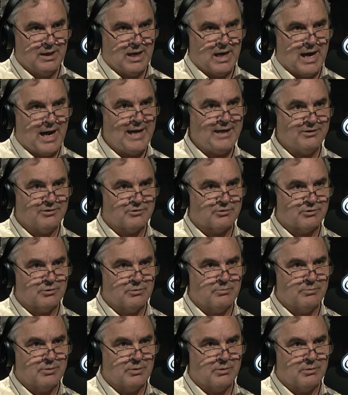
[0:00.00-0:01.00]
I
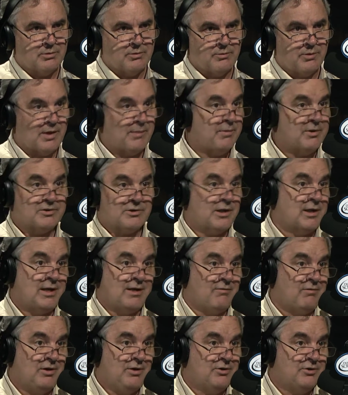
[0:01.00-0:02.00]
assumed, well, they must not
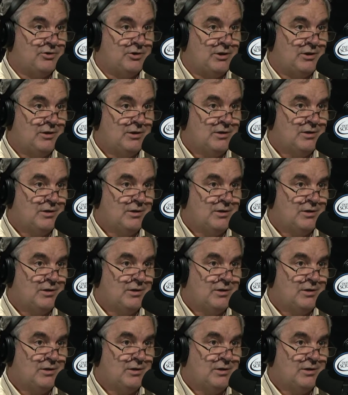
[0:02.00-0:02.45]
have liturgy.